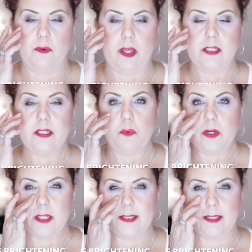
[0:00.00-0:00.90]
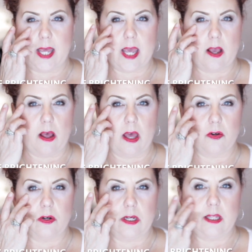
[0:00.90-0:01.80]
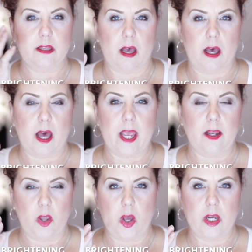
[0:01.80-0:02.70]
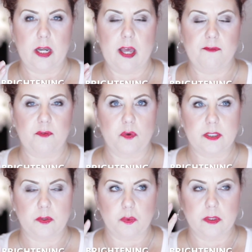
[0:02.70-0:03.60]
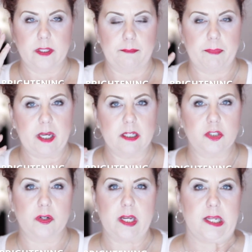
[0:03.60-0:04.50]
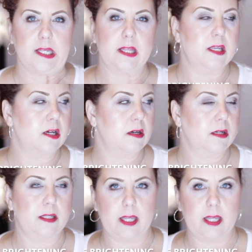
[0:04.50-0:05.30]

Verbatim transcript: It didn't want to stay underneath the eye long enough for it to really penetrate in there.